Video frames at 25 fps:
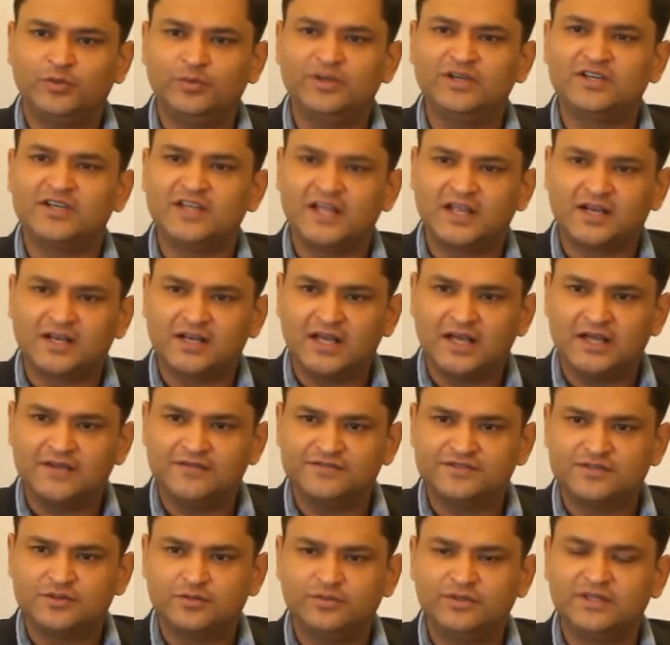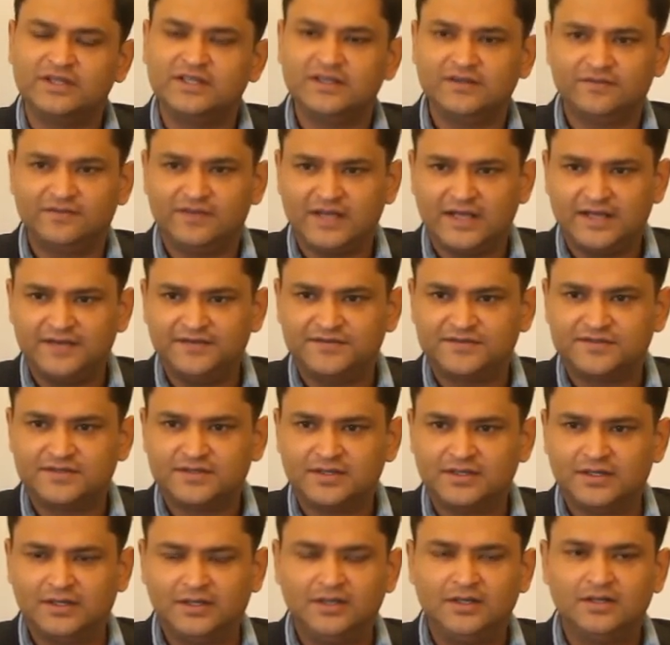We take lives, we give
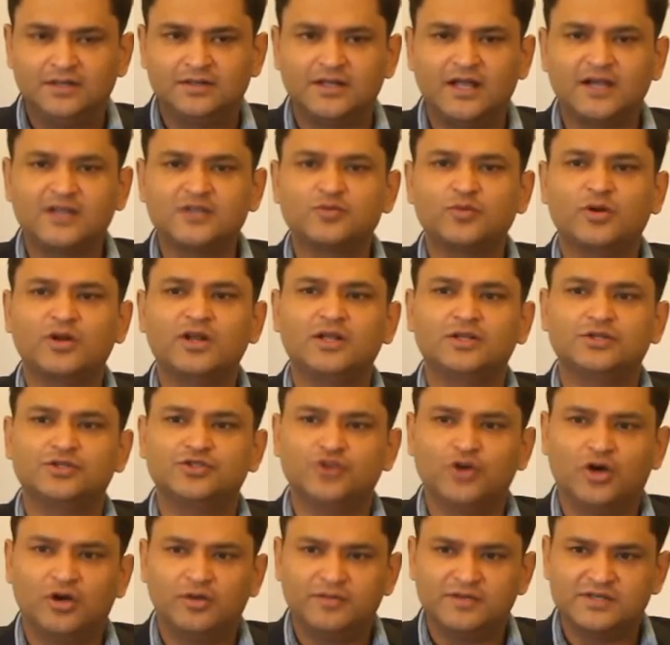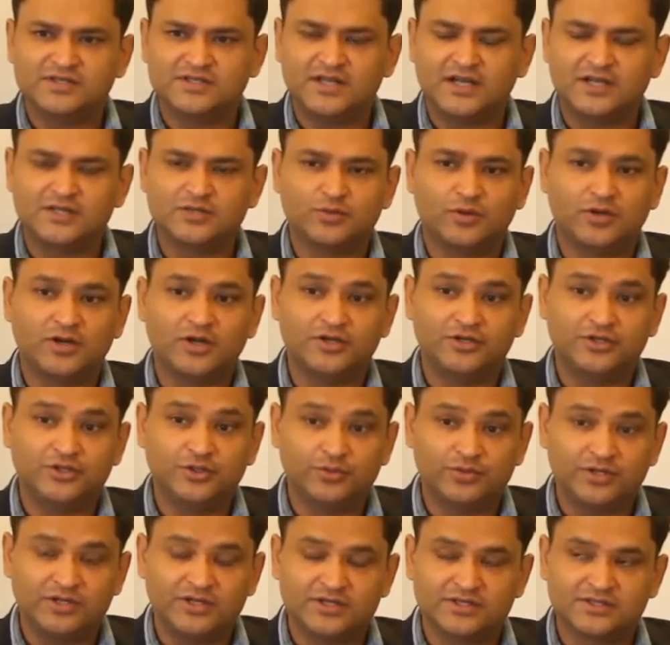lives. That is what our job is, that is what our
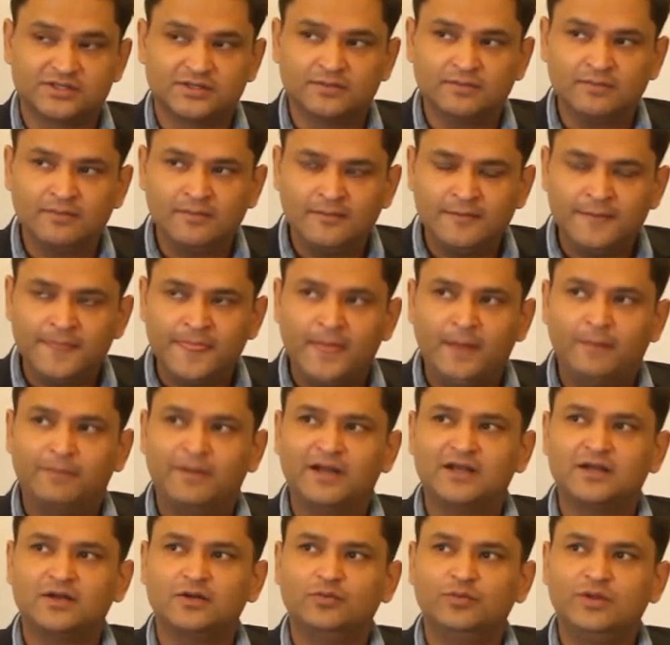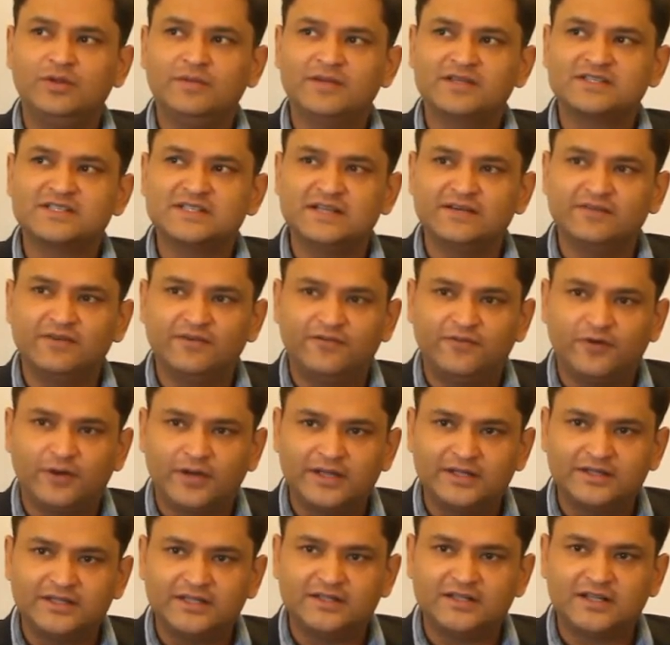duty is. But we must never
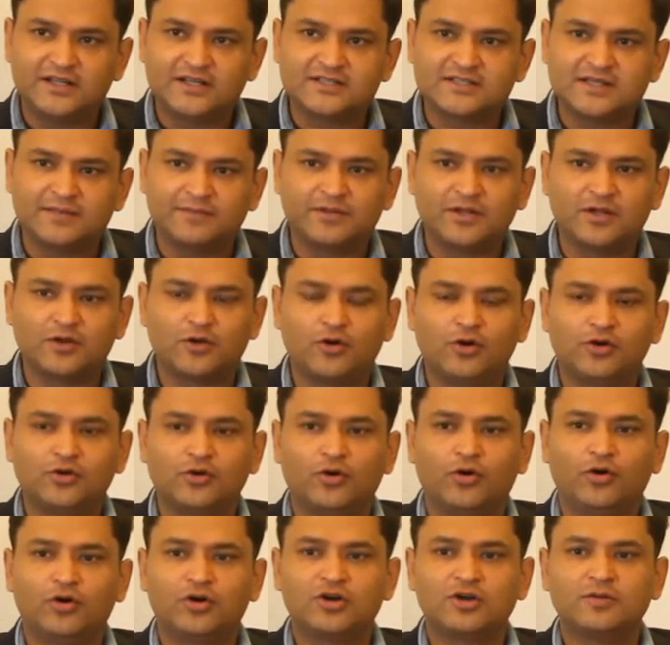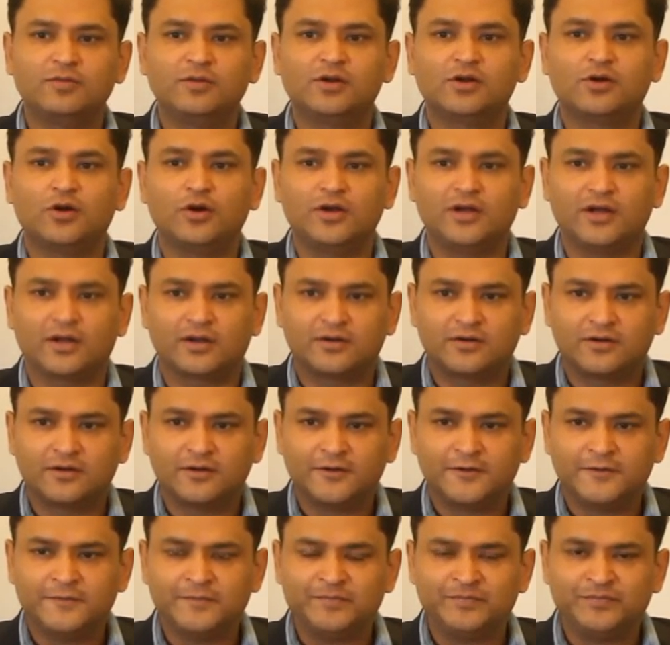forget that there is something called honorable conduct.
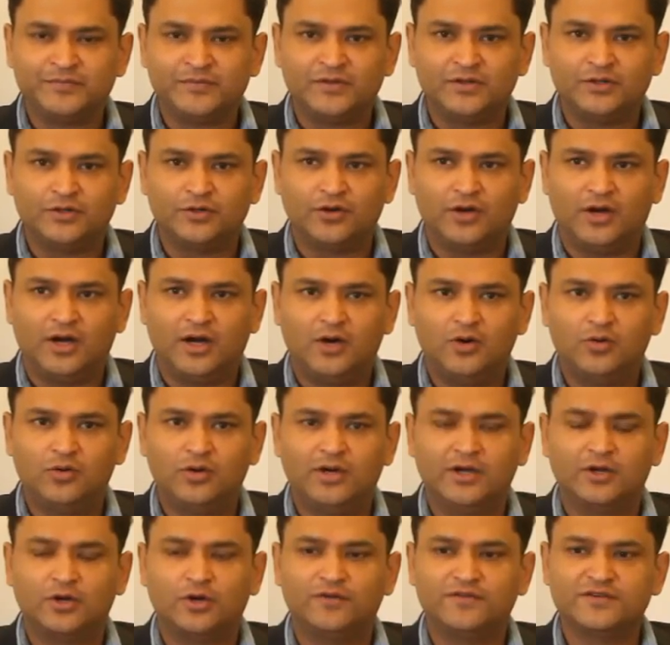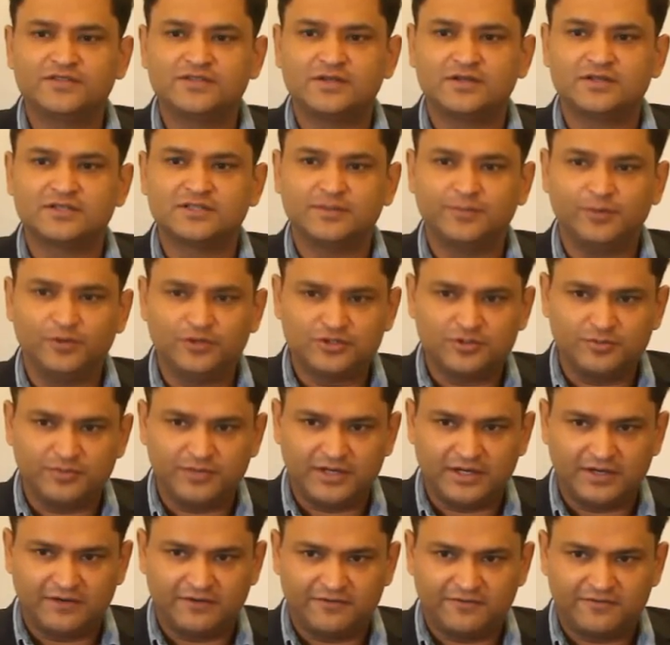How an officer is supposed to
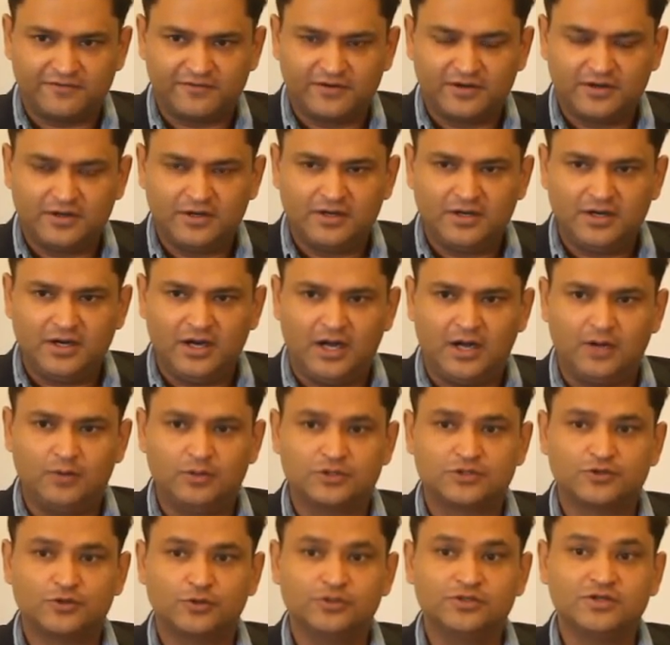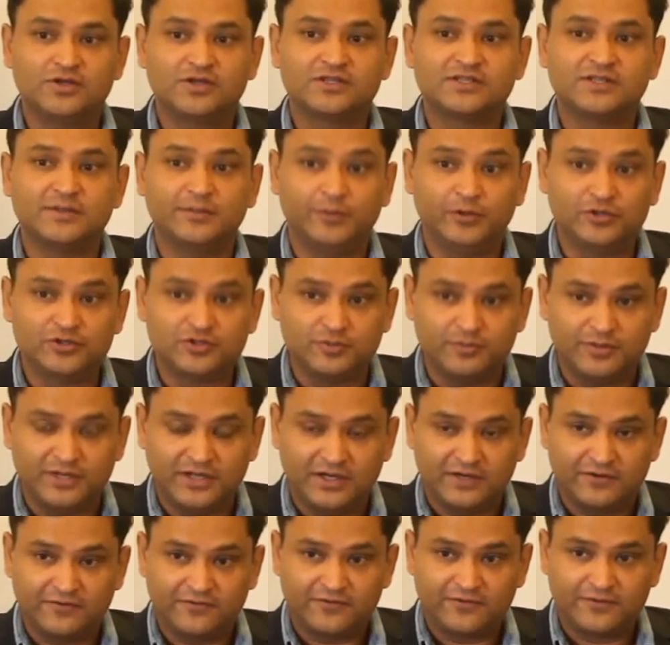behave, how a soldier is supposed to
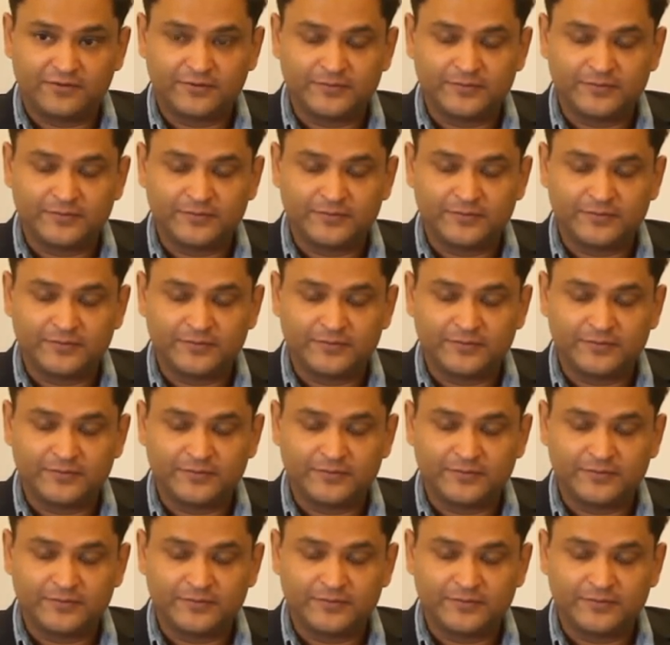behave.